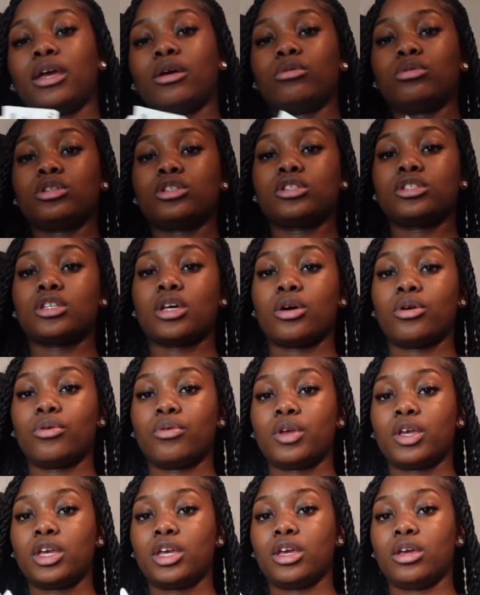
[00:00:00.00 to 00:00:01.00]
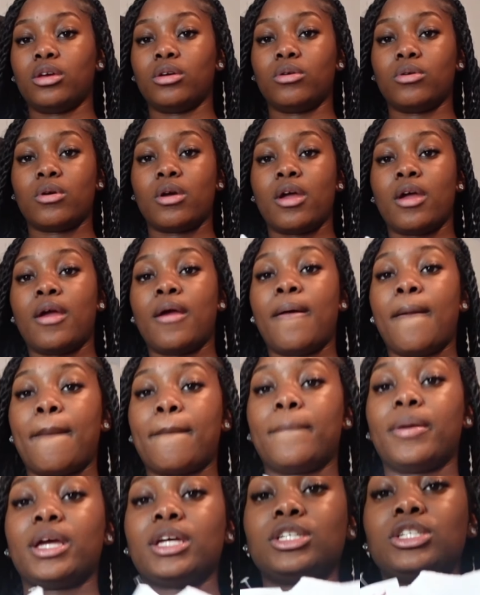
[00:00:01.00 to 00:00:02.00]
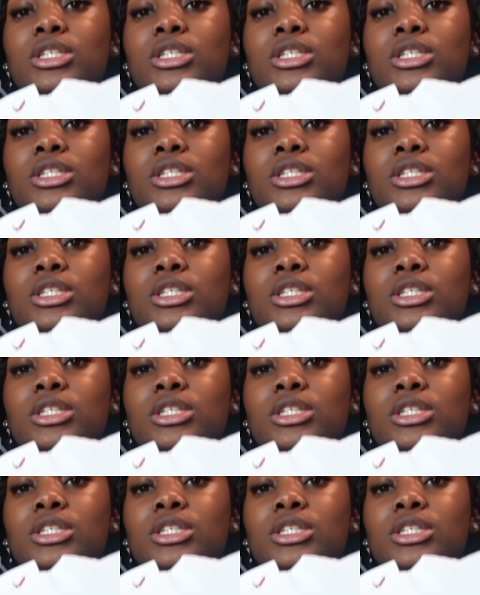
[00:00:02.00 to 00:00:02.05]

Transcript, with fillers: It was so cute, but it's